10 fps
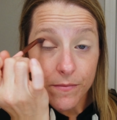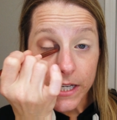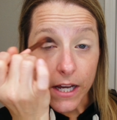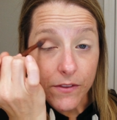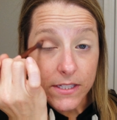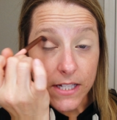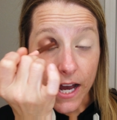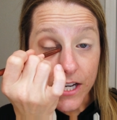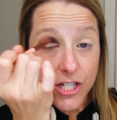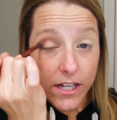Now these
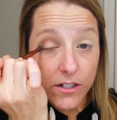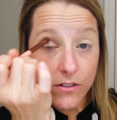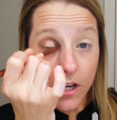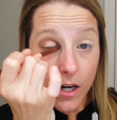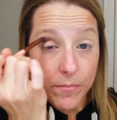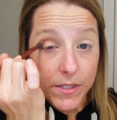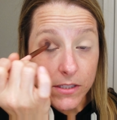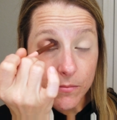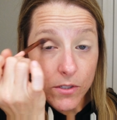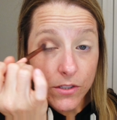eyeshadows are
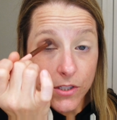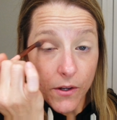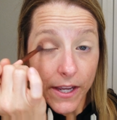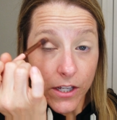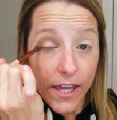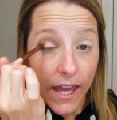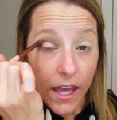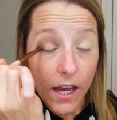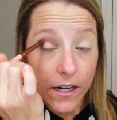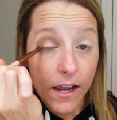buildable, so I
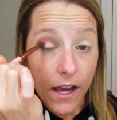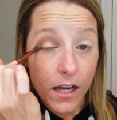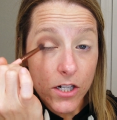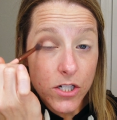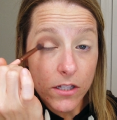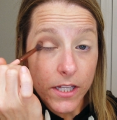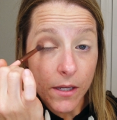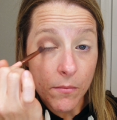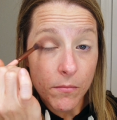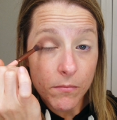can
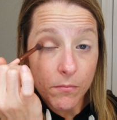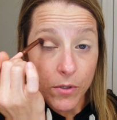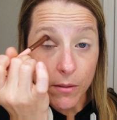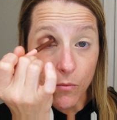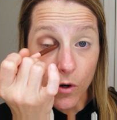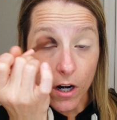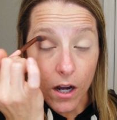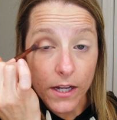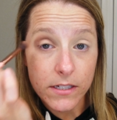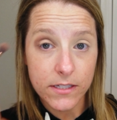actually put more
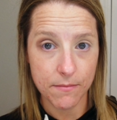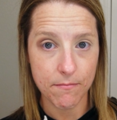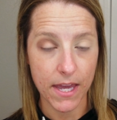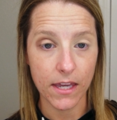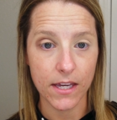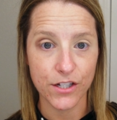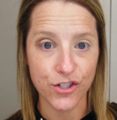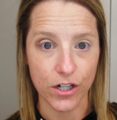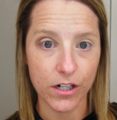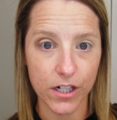on to make it
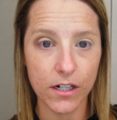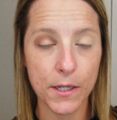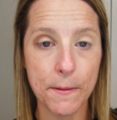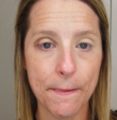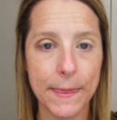darker.